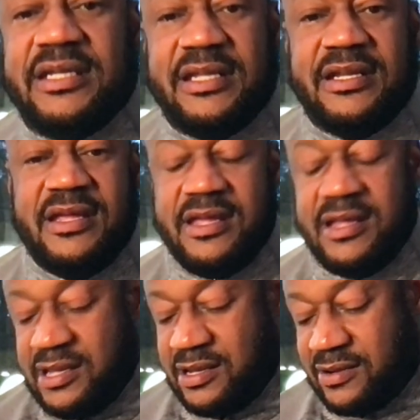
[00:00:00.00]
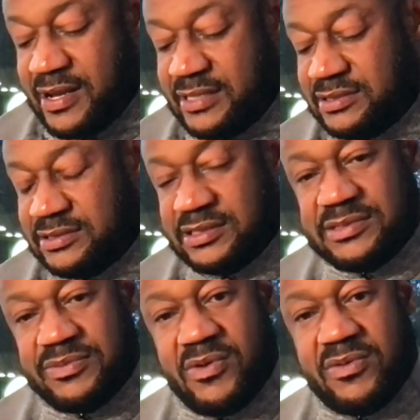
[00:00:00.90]
get, and Grayson
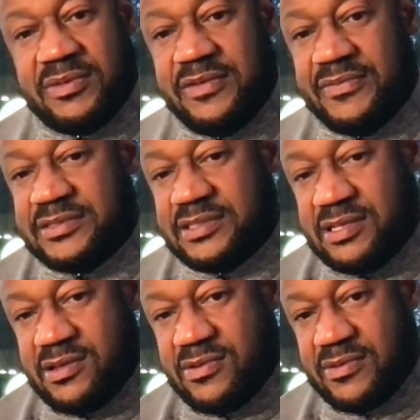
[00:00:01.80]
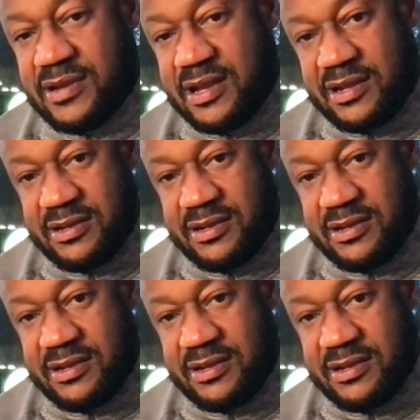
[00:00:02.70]
just won't leave us alone now.